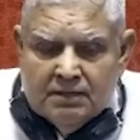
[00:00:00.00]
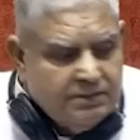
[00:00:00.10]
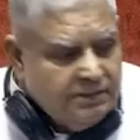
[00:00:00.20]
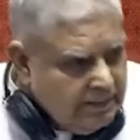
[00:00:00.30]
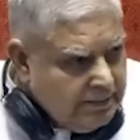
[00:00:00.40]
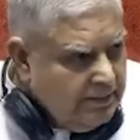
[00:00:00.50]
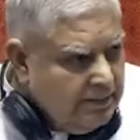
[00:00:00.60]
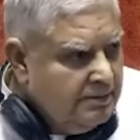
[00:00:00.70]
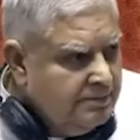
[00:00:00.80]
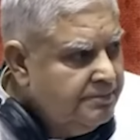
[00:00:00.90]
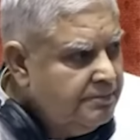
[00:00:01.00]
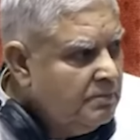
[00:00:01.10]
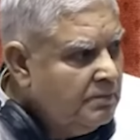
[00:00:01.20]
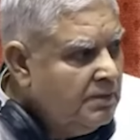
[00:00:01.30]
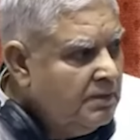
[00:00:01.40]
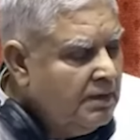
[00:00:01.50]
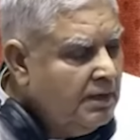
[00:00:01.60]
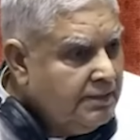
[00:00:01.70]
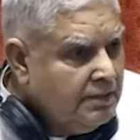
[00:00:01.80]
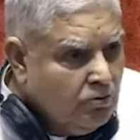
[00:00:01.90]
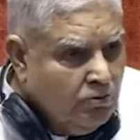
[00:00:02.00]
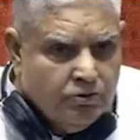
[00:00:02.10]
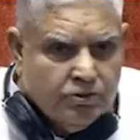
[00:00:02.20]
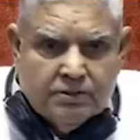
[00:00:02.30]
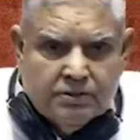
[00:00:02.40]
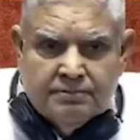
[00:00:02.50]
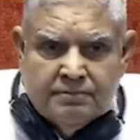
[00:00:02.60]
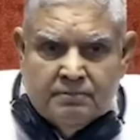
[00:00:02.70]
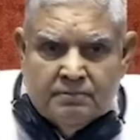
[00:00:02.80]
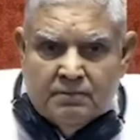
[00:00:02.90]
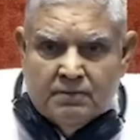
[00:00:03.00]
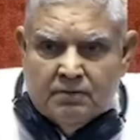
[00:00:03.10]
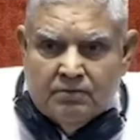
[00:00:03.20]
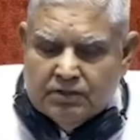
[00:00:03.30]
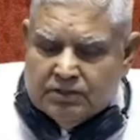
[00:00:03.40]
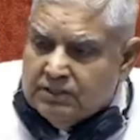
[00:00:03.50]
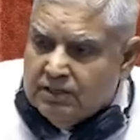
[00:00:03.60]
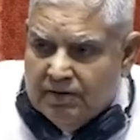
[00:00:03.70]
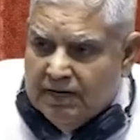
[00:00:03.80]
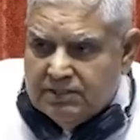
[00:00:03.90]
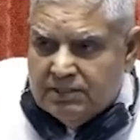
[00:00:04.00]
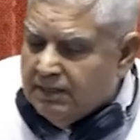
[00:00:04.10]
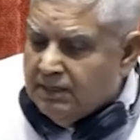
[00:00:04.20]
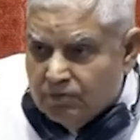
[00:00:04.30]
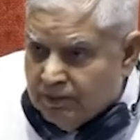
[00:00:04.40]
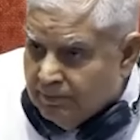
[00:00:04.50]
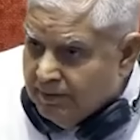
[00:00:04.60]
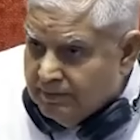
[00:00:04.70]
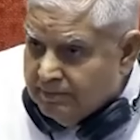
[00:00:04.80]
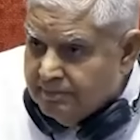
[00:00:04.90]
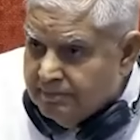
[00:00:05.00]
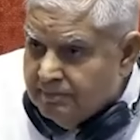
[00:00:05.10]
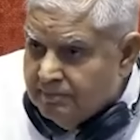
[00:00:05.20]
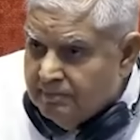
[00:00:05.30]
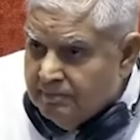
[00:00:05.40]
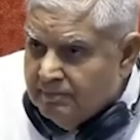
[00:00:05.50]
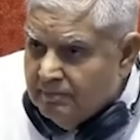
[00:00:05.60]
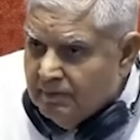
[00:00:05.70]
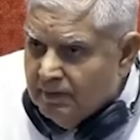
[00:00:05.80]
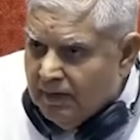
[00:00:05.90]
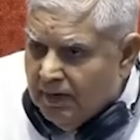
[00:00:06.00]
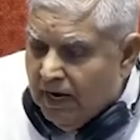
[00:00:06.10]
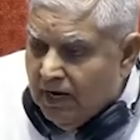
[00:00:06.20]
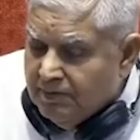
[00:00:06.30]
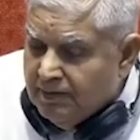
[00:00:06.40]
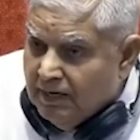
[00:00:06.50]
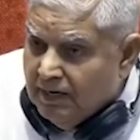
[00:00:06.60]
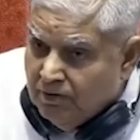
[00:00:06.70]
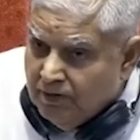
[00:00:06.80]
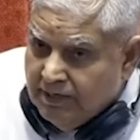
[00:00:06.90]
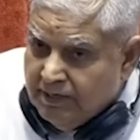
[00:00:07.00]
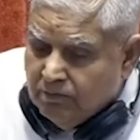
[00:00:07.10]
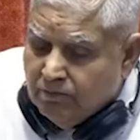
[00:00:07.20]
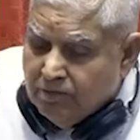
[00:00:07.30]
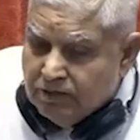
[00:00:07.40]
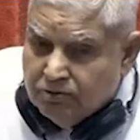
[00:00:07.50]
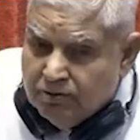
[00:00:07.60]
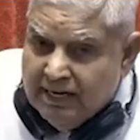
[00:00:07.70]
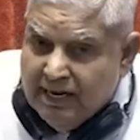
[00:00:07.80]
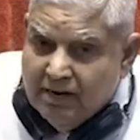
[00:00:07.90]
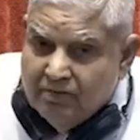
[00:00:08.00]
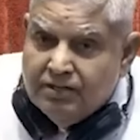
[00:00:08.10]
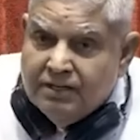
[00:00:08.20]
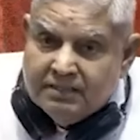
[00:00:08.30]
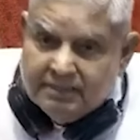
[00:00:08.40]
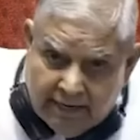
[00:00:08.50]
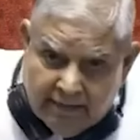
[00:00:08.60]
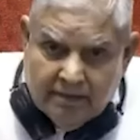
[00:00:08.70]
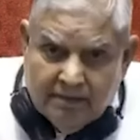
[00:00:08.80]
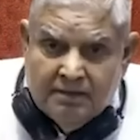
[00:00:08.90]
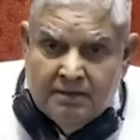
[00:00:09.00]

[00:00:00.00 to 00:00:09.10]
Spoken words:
taking a recourse which otherwise is unavoidable. I've been avoiding it virtually every day.